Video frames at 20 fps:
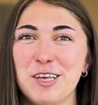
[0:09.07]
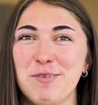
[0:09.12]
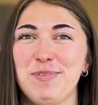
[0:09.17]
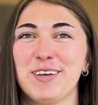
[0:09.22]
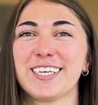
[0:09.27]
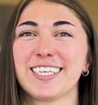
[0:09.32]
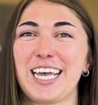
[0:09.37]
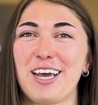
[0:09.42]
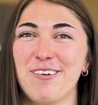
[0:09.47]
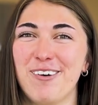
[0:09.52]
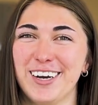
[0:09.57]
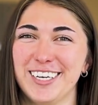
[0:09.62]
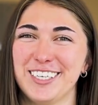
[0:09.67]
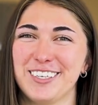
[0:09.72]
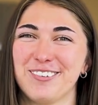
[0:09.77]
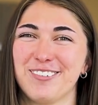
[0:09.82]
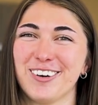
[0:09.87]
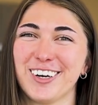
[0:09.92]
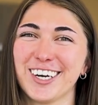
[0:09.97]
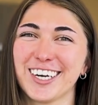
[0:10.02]
because I wanted
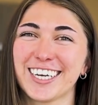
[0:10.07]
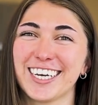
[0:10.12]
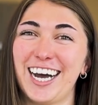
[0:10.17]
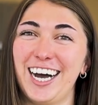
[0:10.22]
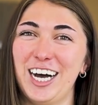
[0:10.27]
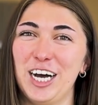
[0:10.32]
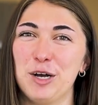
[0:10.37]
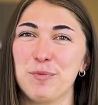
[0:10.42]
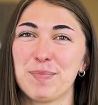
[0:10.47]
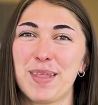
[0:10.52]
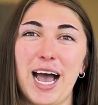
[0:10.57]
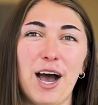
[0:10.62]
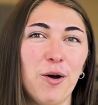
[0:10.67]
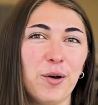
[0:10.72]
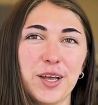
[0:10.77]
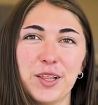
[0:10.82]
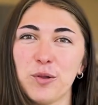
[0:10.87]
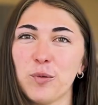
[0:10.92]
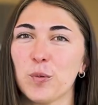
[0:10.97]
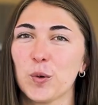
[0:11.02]
to work
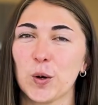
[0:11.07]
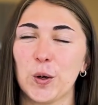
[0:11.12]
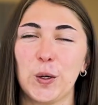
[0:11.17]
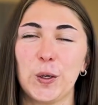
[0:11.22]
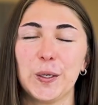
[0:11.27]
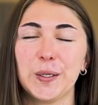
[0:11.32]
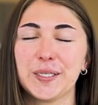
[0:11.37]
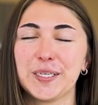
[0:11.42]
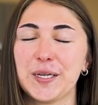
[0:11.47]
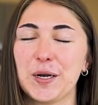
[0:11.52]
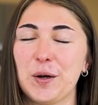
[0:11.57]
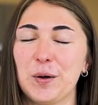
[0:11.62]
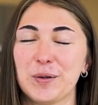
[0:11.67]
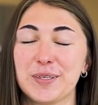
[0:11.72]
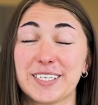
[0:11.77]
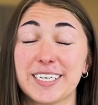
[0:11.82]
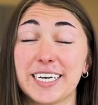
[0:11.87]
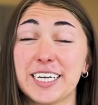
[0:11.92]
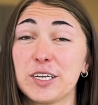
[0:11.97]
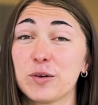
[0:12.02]
out in the world, you know,
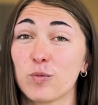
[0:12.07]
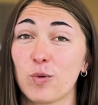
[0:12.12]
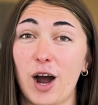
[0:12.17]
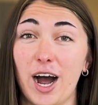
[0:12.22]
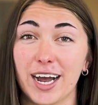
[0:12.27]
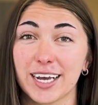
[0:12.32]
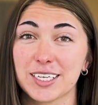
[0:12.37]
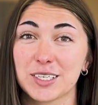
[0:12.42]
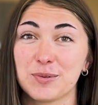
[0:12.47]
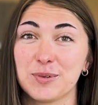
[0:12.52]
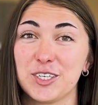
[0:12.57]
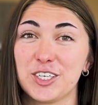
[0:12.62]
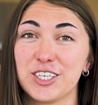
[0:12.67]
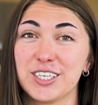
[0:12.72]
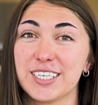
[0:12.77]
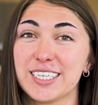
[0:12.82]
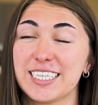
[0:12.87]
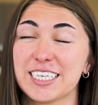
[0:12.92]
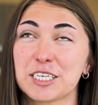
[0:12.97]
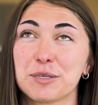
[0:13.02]
studying rocks, which
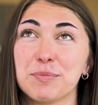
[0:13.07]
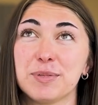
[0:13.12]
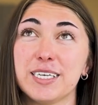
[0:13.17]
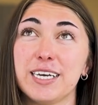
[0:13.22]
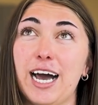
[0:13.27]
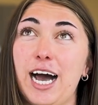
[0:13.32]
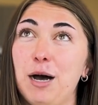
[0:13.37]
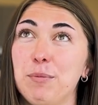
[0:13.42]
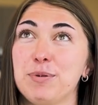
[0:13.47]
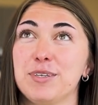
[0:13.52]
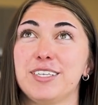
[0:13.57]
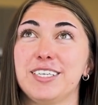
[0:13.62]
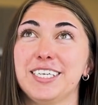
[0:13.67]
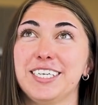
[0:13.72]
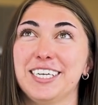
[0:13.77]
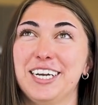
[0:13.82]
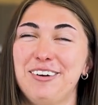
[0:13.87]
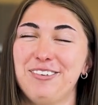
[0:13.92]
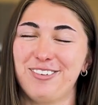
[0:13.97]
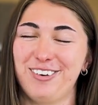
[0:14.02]
is the complete
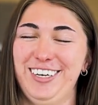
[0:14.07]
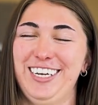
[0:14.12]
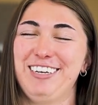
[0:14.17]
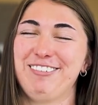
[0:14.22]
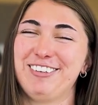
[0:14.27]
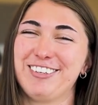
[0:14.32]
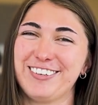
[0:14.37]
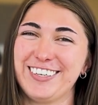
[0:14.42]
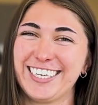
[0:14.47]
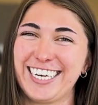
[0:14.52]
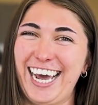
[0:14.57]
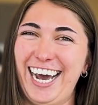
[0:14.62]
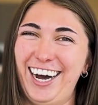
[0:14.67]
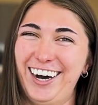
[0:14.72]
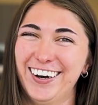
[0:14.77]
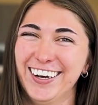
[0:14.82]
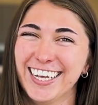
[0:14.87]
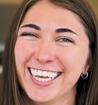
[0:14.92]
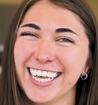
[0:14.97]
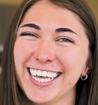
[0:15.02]
opposite of what I'm doing now.